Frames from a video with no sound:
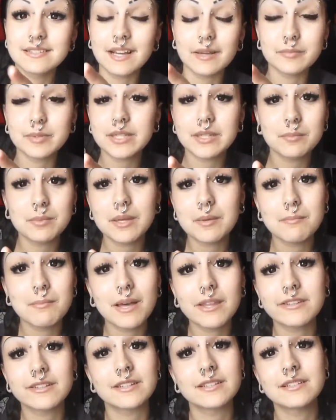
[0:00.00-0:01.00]
I'm gonna be a
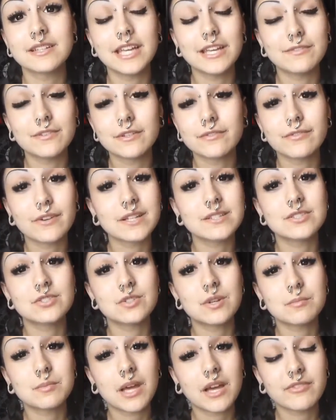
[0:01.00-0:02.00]
mother. If your friends
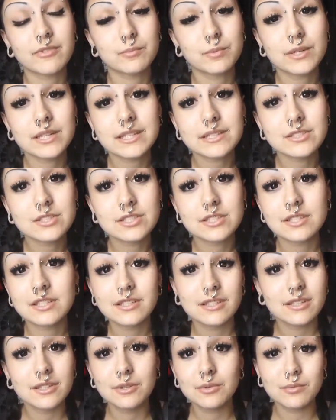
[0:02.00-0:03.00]
jumped off a bridge,
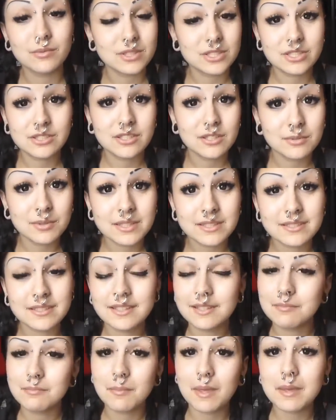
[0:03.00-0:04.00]
would you do it?
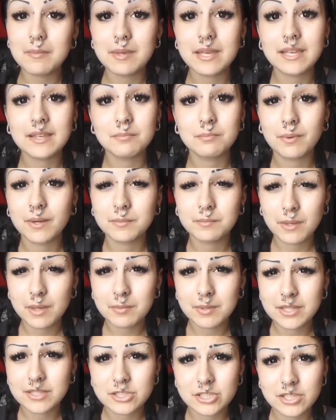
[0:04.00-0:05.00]
Maybe, but
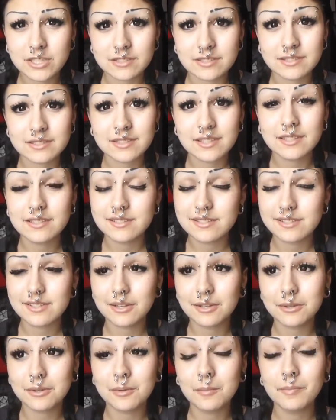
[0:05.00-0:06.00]
maybe you shouldn't.
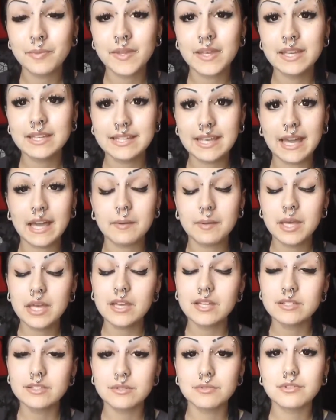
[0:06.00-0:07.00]
So yeah,
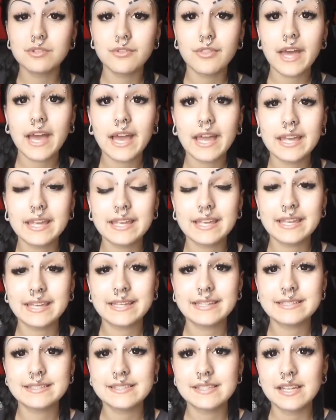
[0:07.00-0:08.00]
don't do that.
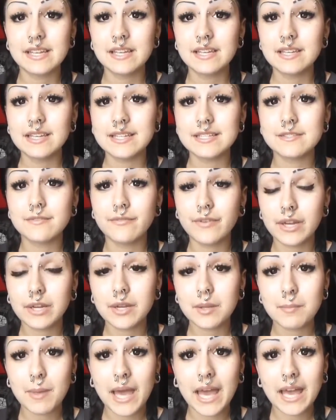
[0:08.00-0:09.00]
It is
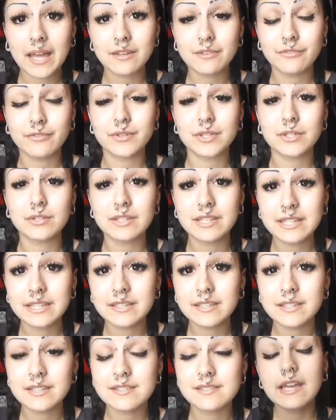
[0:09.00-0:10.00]
very bad for your
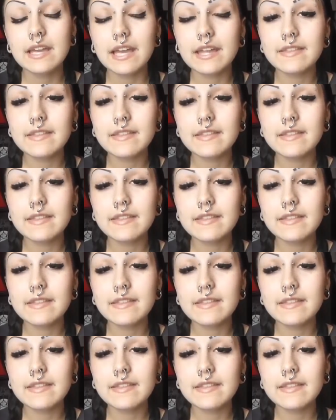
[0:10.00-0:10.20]
ears.